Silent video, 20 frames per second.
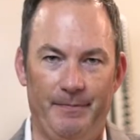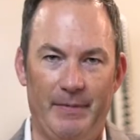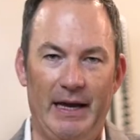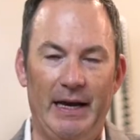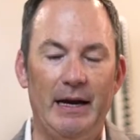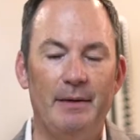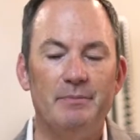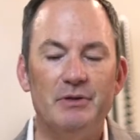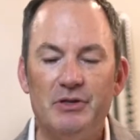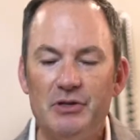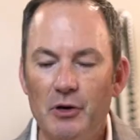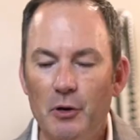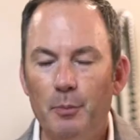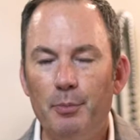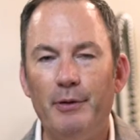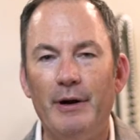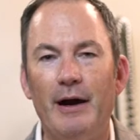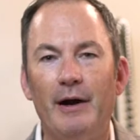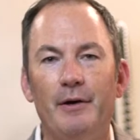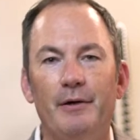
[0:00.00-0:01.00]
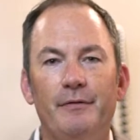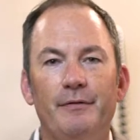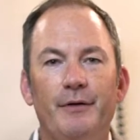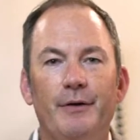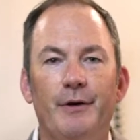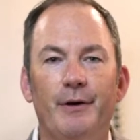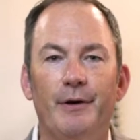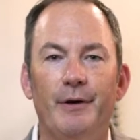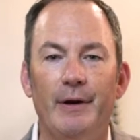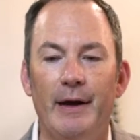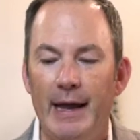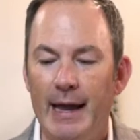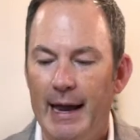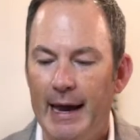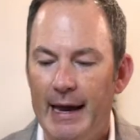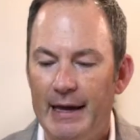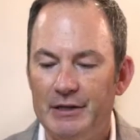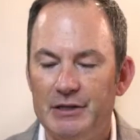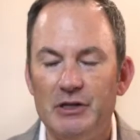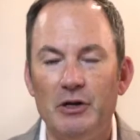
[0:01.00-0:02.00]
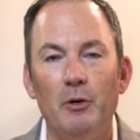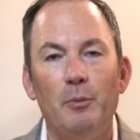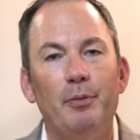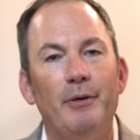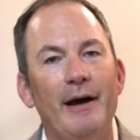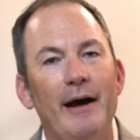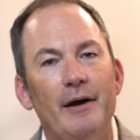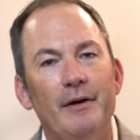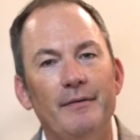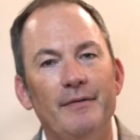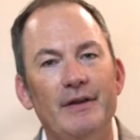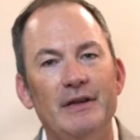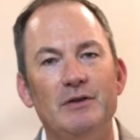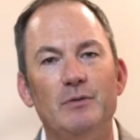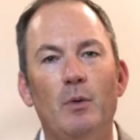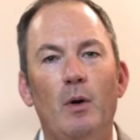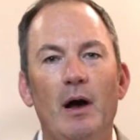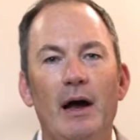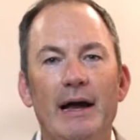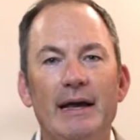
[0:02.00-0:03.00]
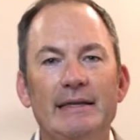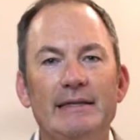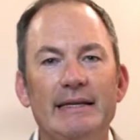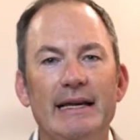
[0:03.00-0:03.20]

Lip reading: And I'm so proud of her and so proud of these wines.